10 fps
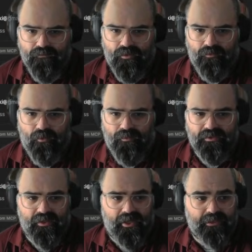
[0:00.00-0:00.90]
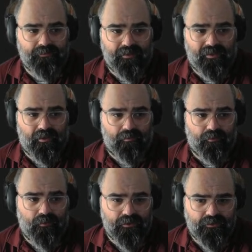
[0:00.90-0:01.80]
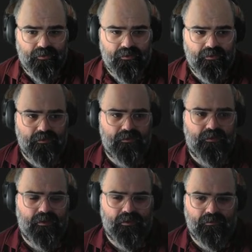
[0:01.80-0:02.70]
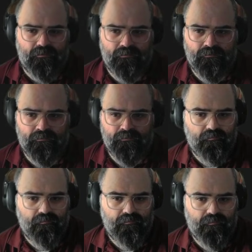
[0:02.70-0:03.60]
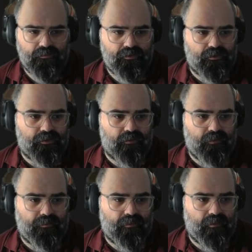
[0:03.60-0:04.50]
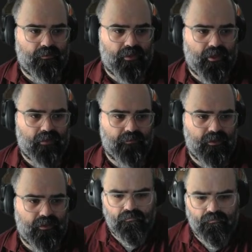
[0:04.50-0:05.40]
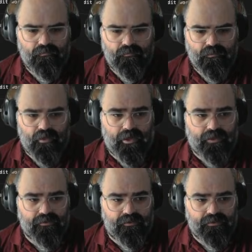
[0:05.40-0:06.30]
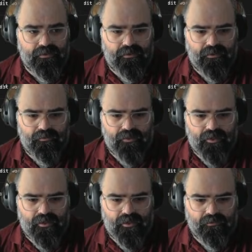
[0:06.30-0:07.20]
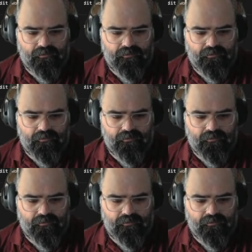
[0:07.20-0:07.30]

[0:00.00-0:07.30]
I'm hoping it's going to ask me like a couple questions and then searching the web to learn about Omni. All right, so you can see here we got,